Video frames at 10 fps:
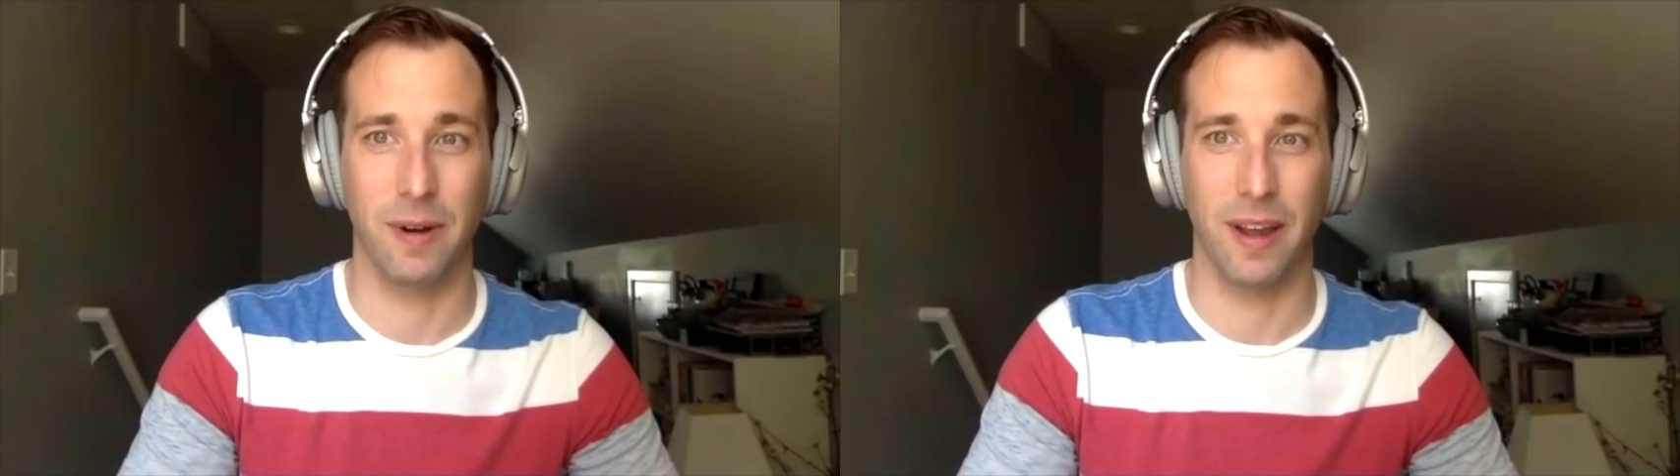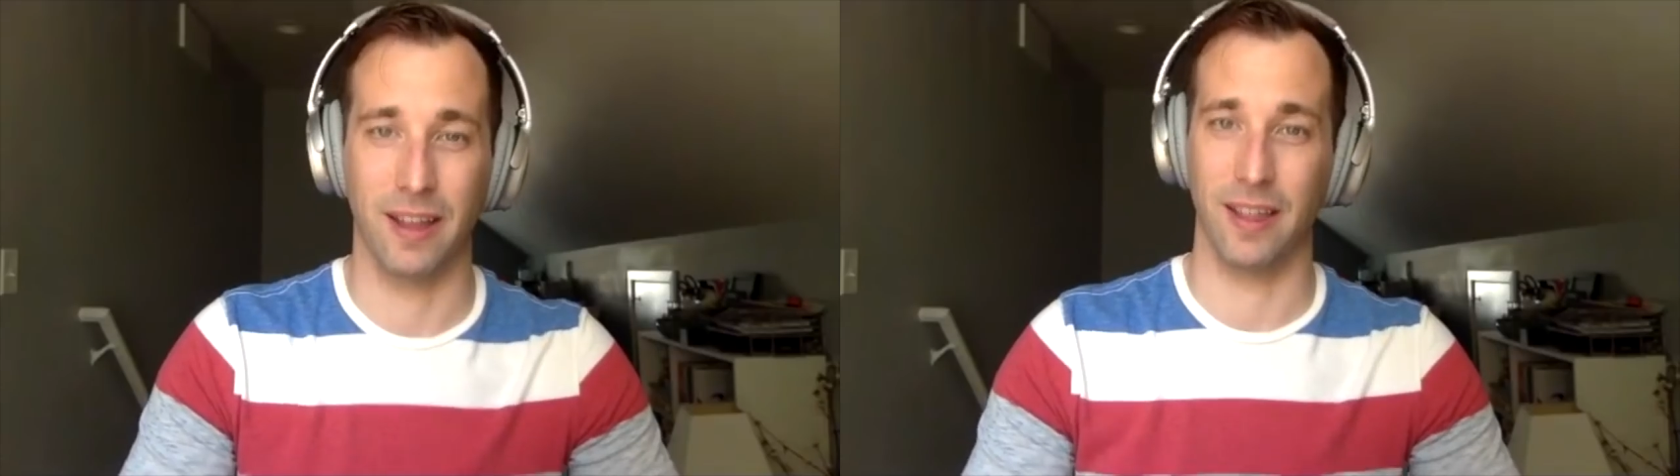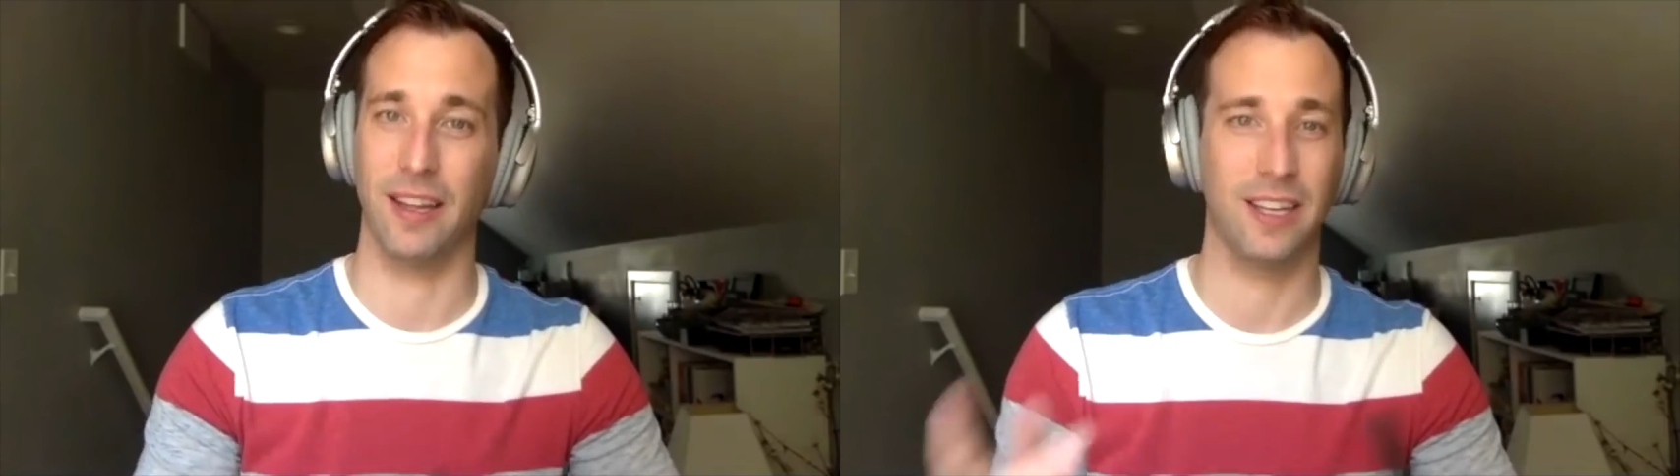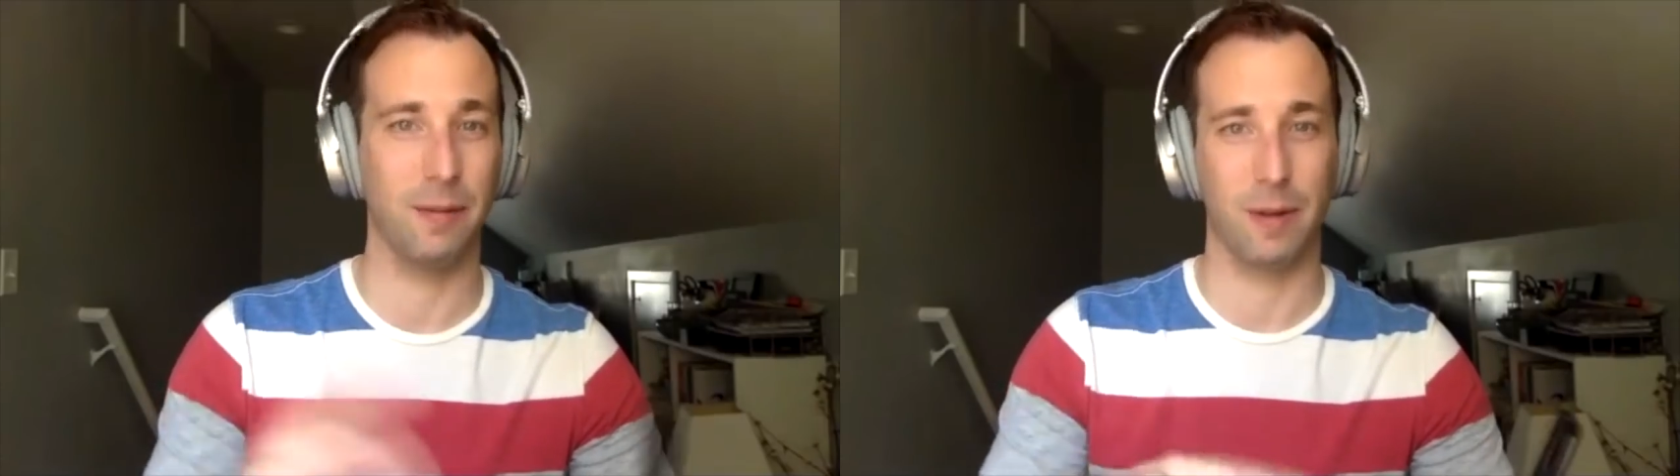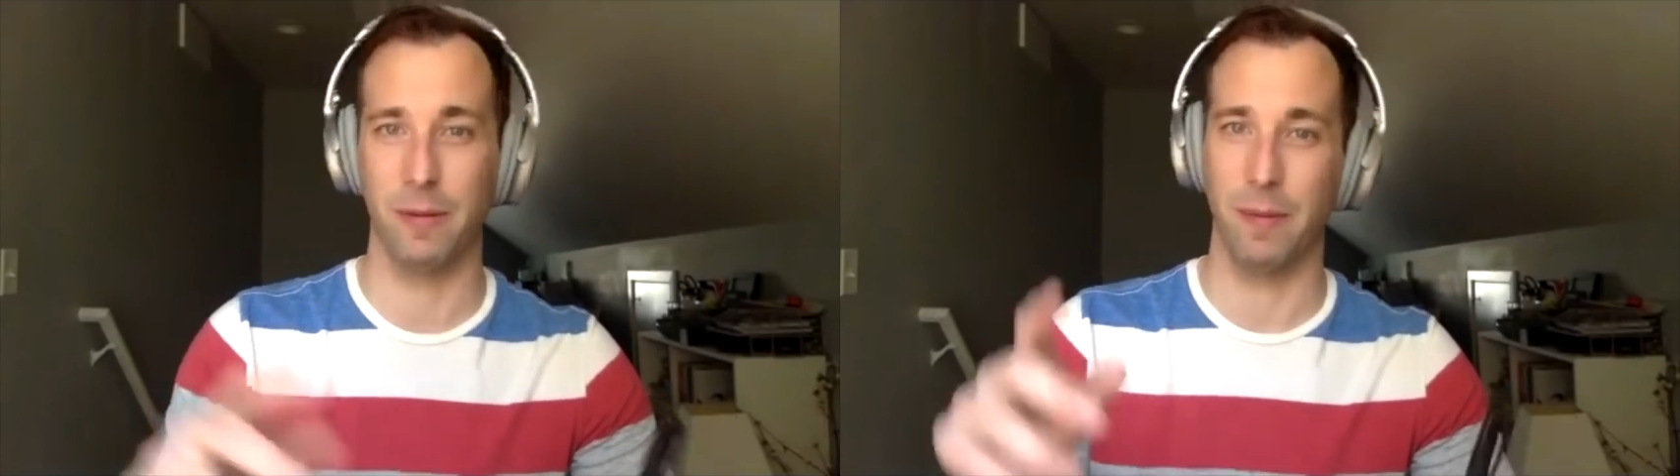and I keep
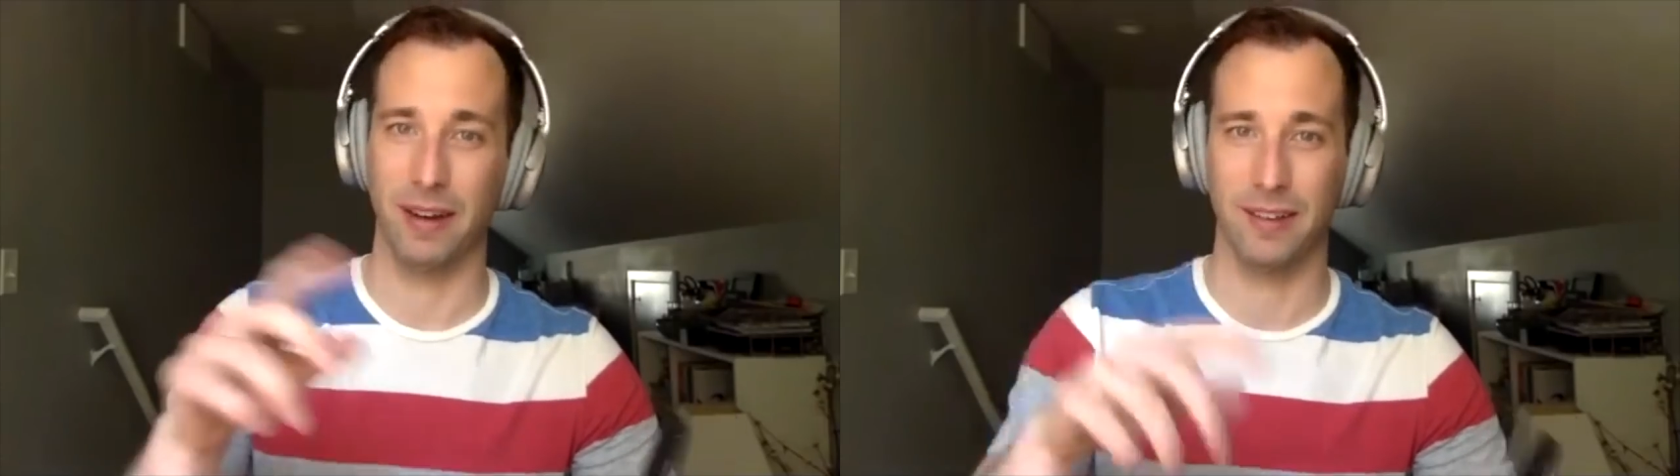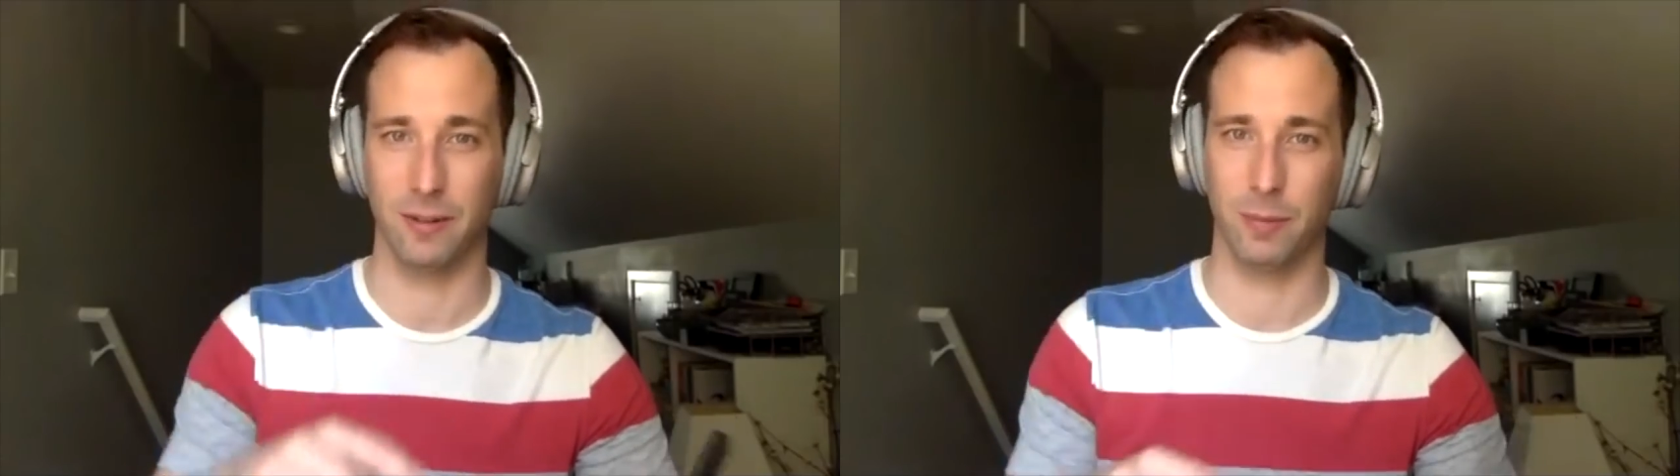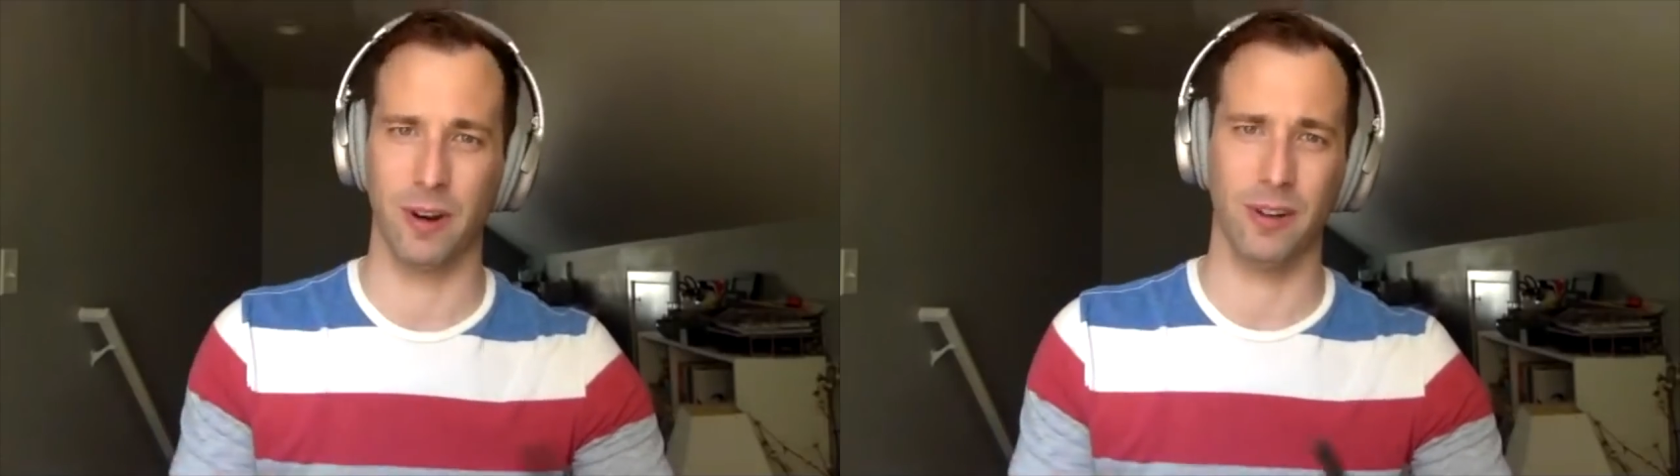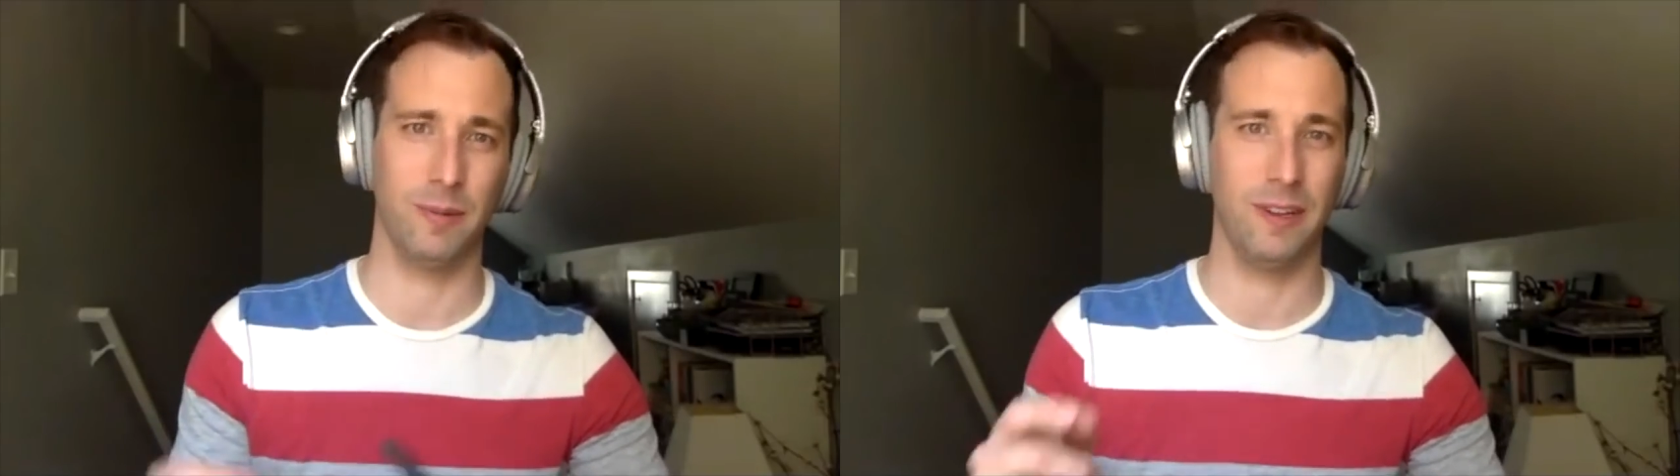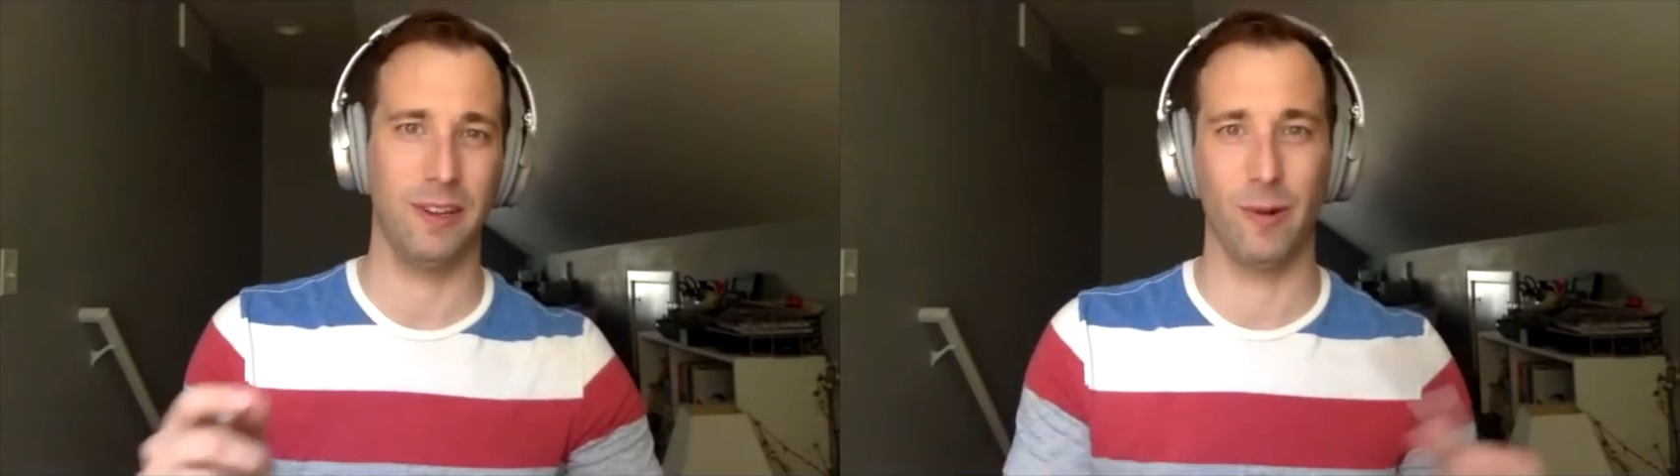coming back to this, but ultimately
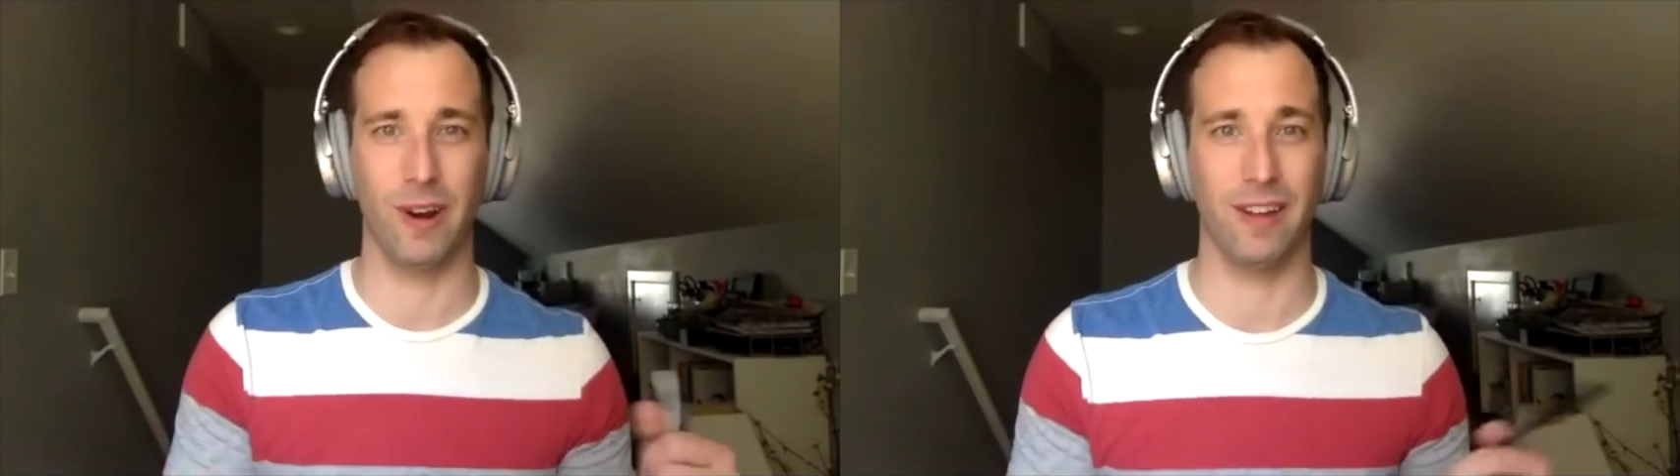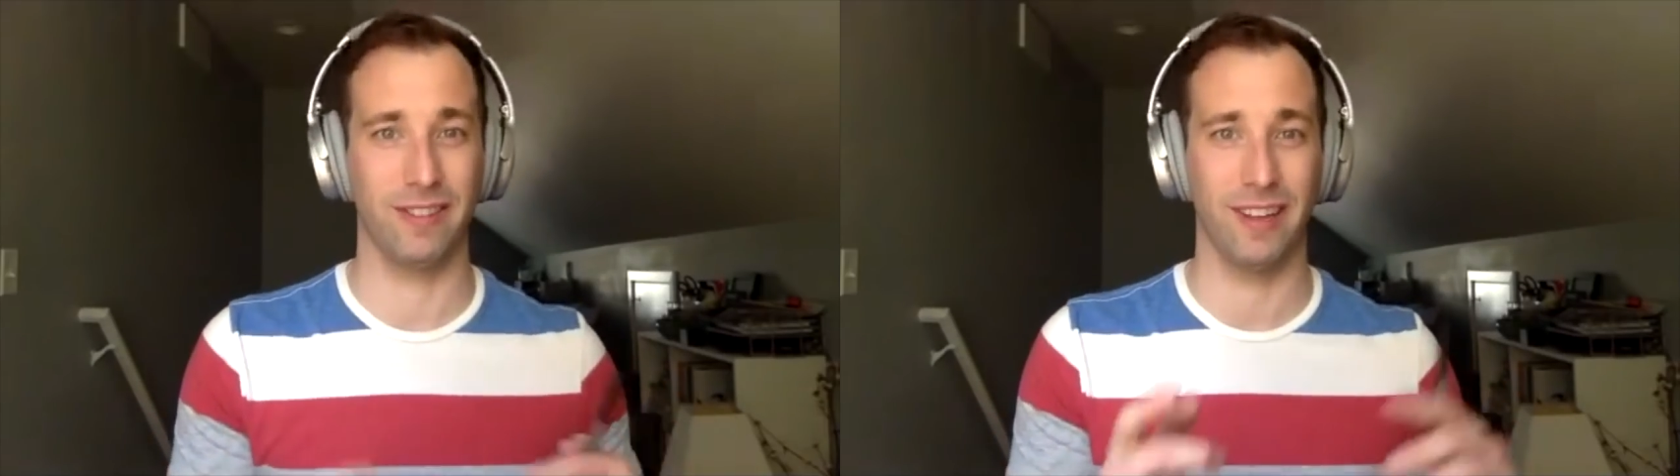you want to have less